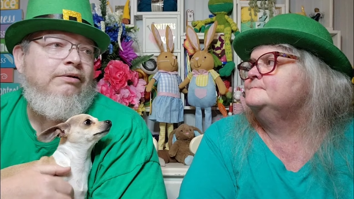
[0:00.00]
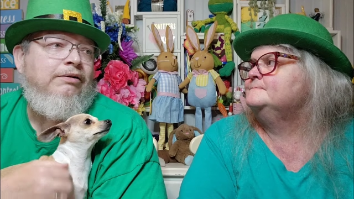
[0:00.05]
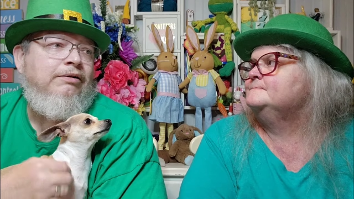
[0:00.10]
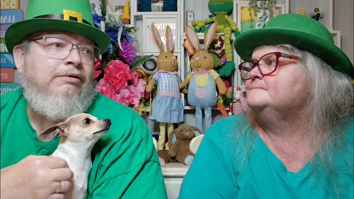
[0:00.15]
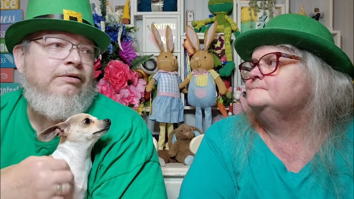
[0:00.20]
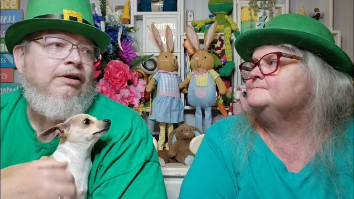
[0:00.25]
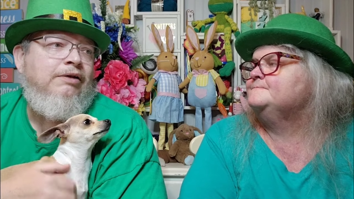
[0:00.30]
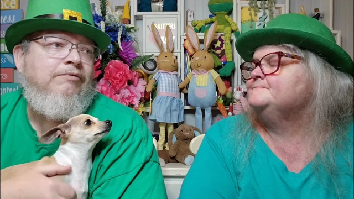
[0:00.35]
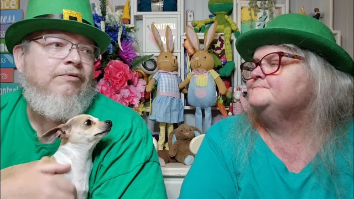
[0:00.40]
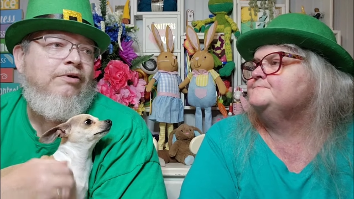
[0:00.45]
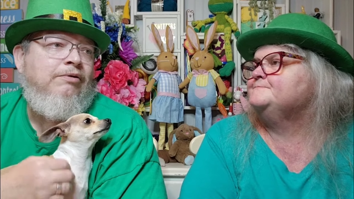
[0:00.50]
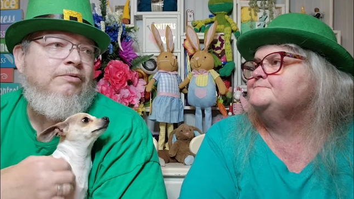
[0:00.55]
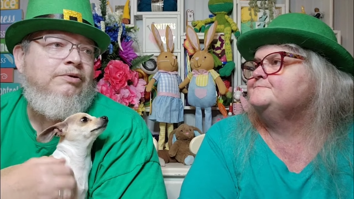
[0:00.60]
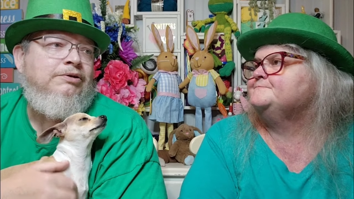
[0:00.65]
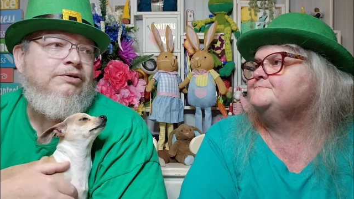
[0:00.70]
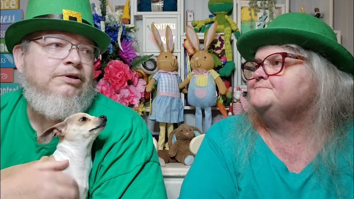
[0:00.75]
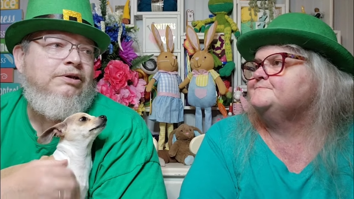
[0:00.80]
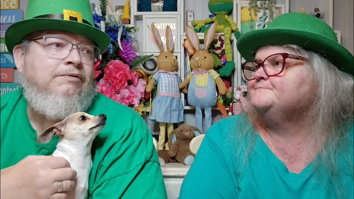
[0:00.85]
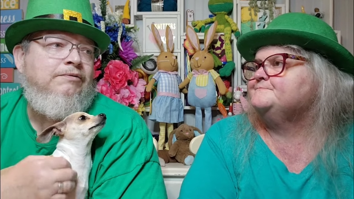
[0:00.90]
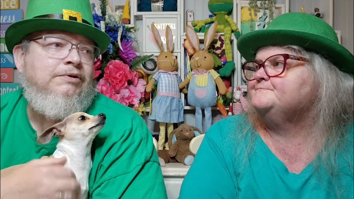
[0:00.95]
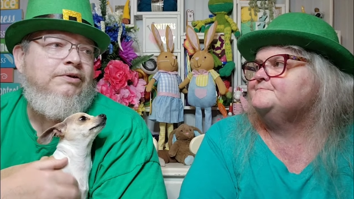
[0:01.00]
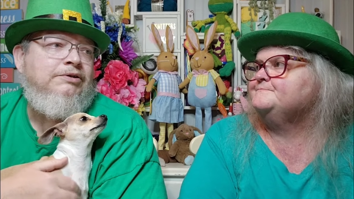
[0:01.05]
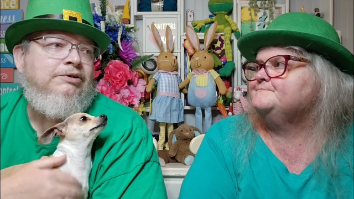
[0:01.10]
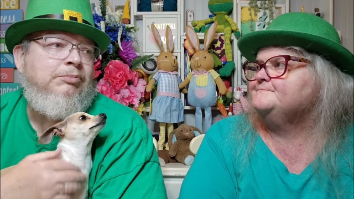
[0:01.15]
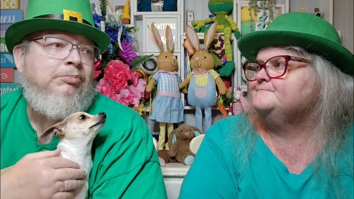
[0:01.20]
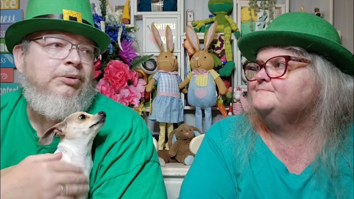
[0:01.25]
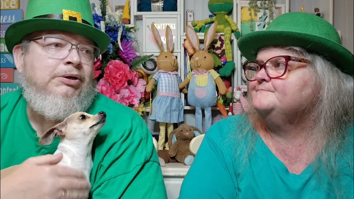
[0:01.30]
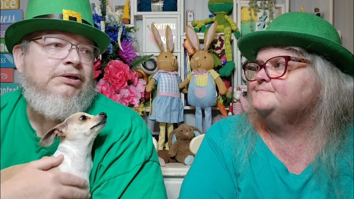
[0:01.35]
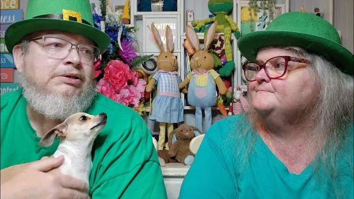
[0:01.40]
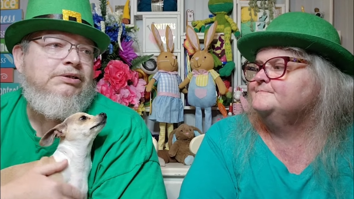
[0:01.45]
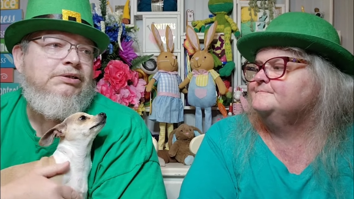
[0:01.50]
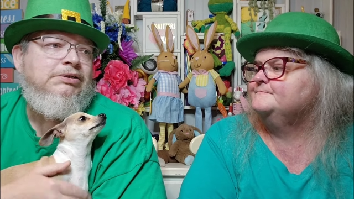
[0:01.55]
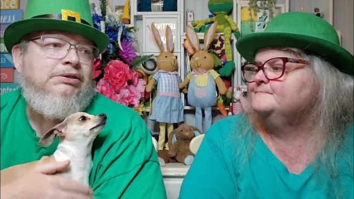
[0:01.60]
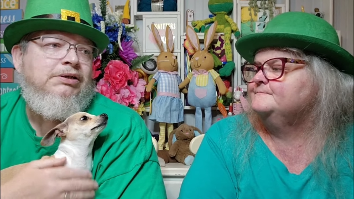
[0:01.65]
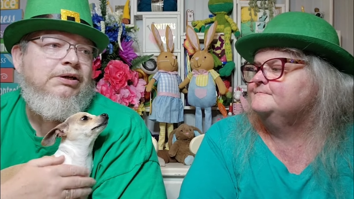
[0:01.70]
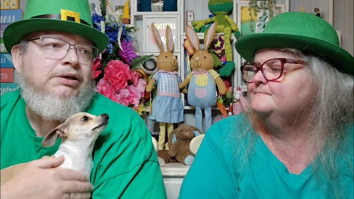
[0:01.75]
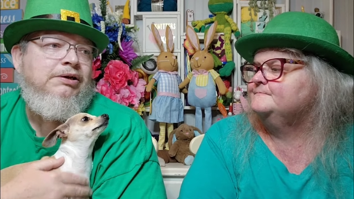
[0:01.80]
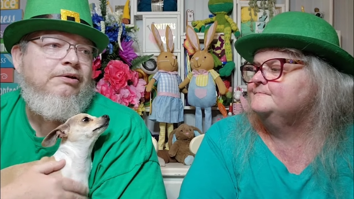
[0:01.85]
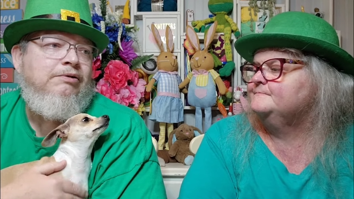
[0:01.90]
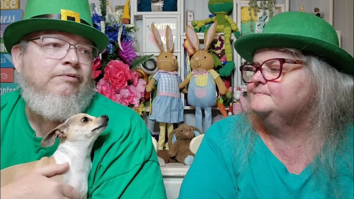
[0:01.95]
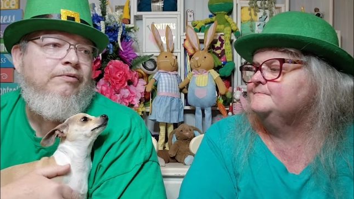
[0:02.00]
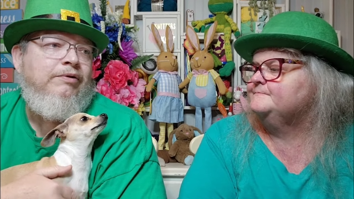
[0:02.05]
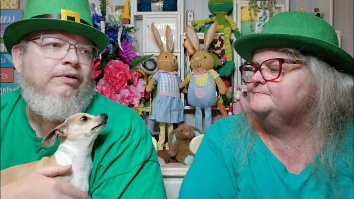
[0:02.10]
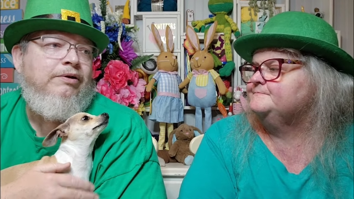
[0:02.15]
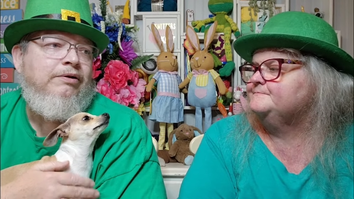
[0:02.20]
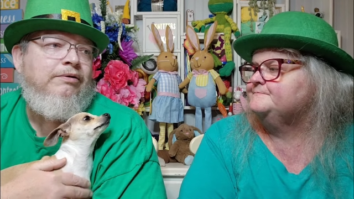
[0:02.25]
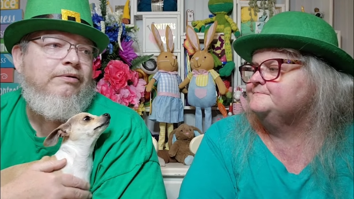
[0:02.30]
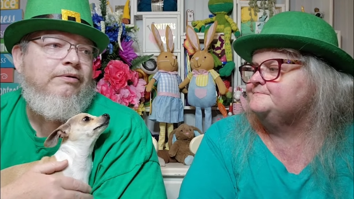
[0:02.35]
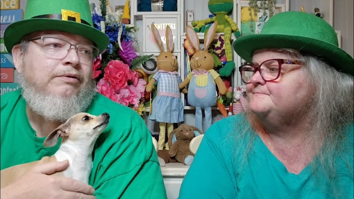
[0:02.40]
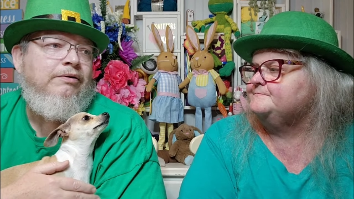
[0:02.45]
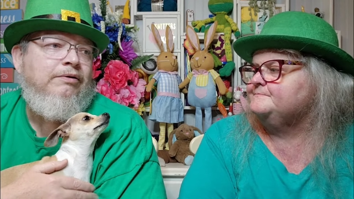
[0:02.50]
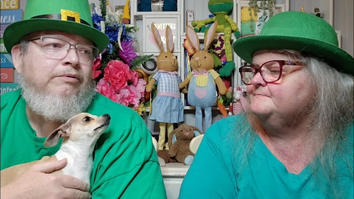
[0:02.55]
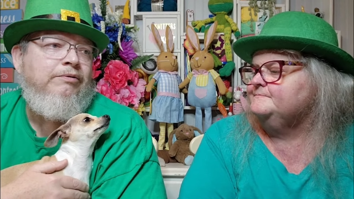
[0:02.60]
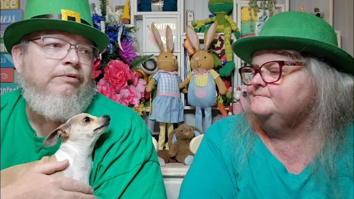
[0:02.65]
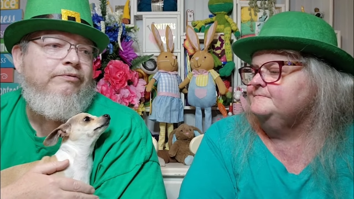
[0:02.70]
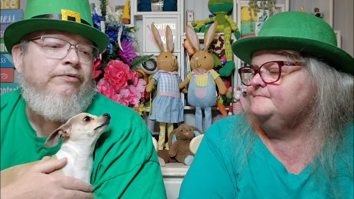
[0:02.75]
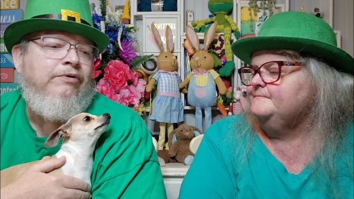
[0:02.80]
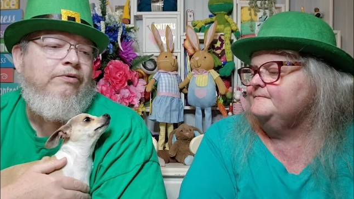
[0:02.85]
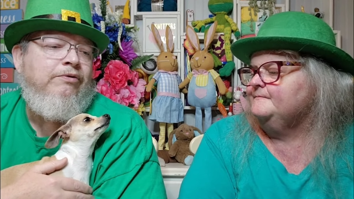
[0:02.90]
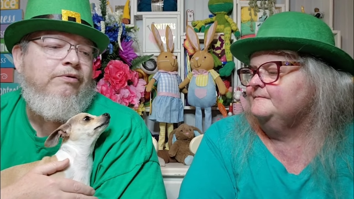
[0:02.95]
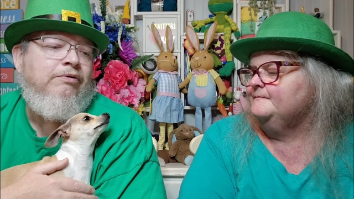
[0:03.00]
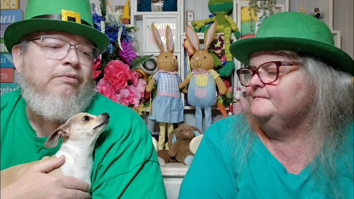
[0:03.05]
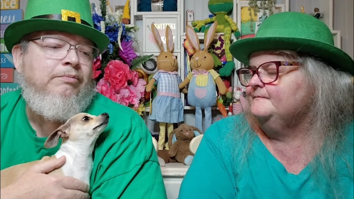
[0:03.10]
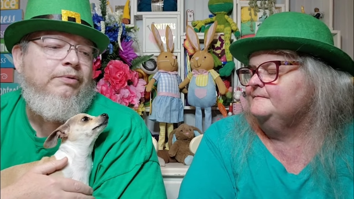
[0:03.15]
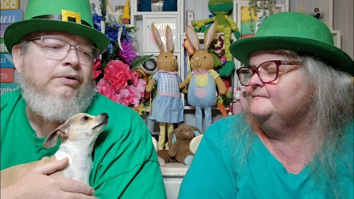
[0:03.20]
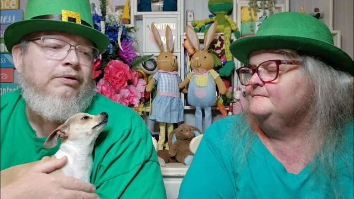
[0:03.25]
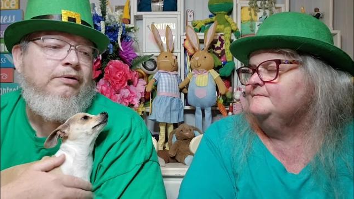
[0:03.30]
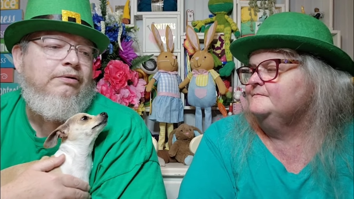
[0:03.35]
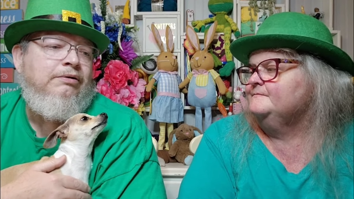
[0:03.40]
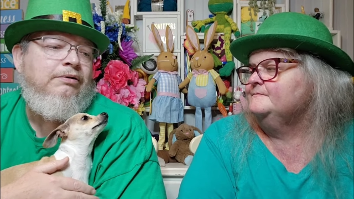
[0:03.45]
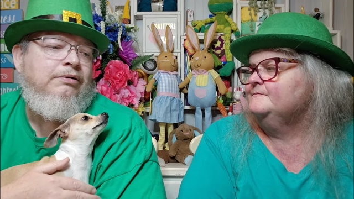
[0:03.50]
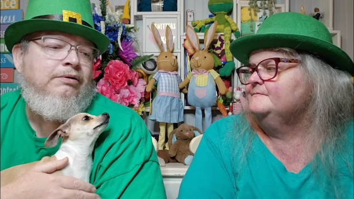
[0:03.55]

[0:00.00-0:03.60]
Speaker 1: here, they've always given us a place to stay over there on the farm and